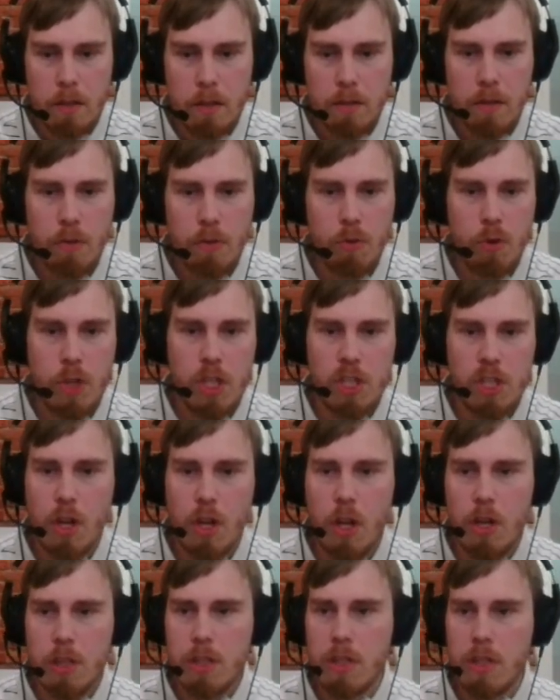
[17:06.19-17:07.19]
The rook is
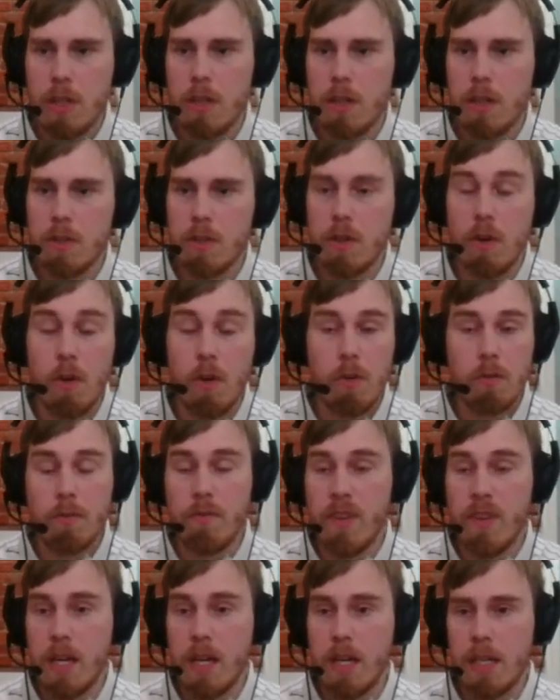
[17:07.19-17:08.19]
lost. So
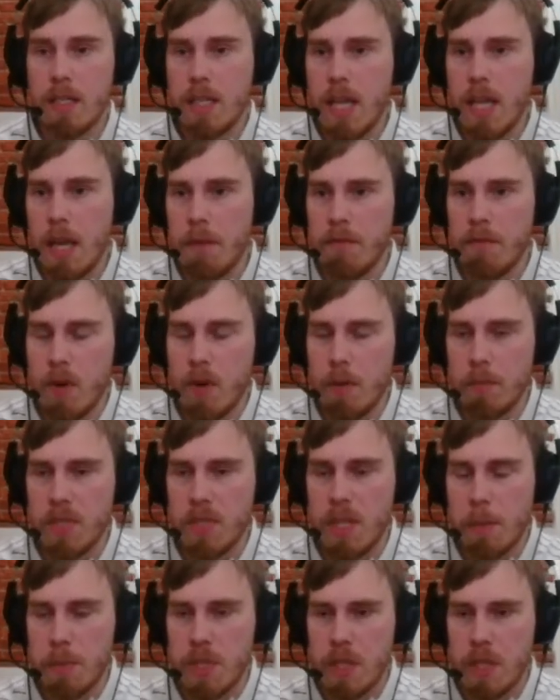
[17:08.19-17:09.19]
very nice game from
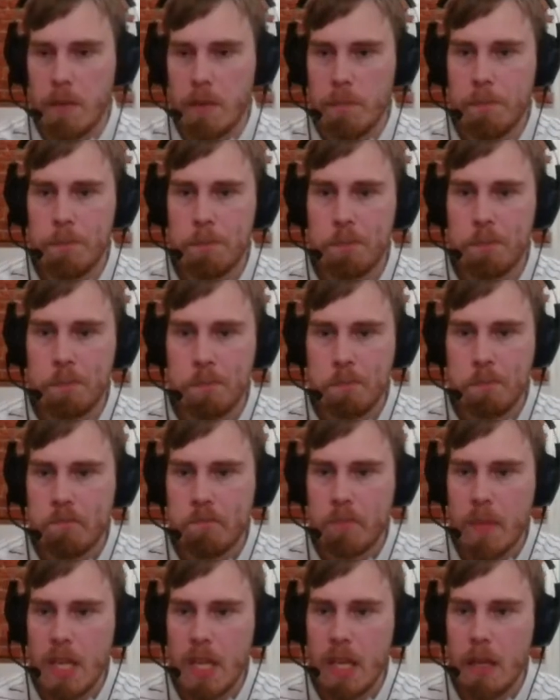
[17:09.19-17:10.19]
Sampsa.
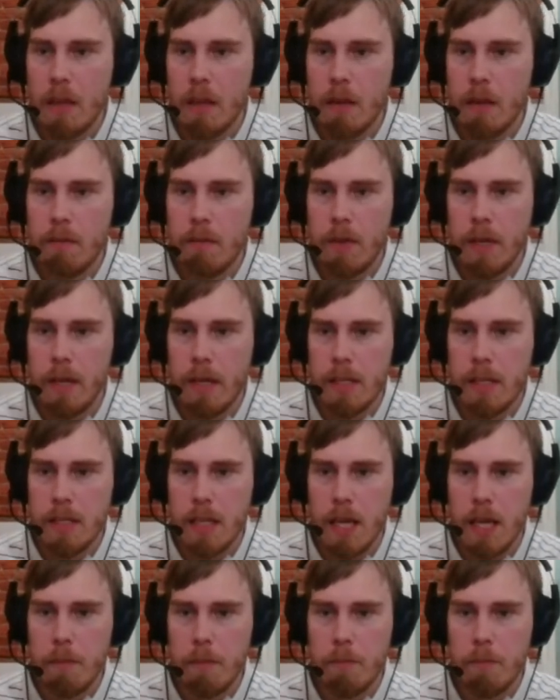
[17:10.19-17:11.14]
Very nice game.